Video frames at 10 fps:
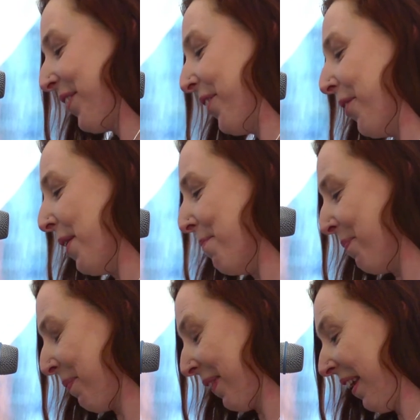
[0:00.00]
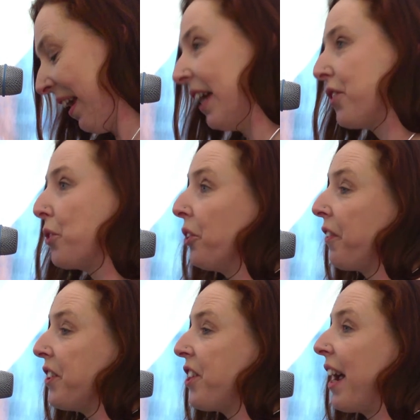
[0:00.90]
So it's called
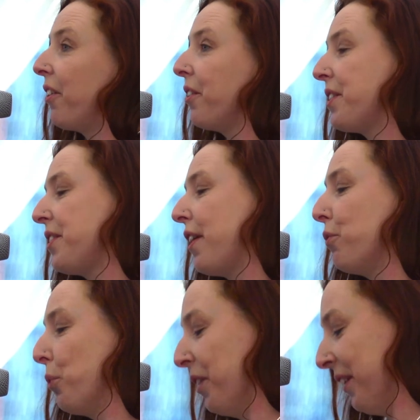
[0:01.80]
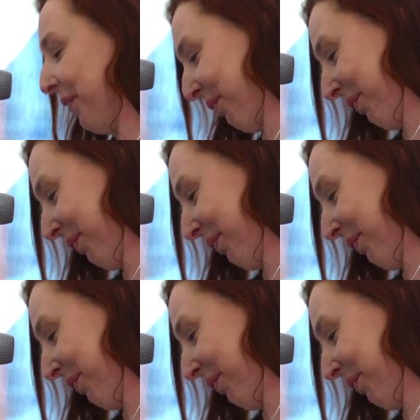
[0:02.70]
The Terrorists Have Won.